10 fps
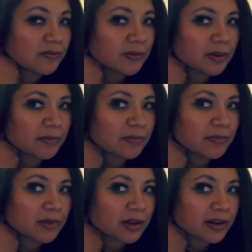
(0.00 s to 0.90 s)

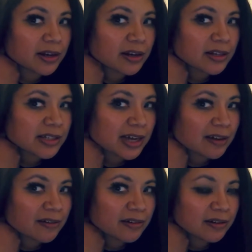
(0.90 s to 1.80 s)
from your ear
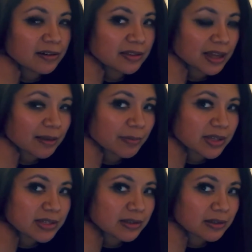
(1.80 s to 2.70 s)
down that
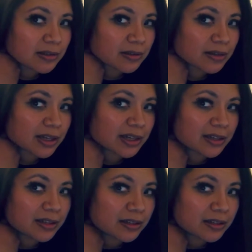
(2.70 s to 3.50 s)
muscle, okay?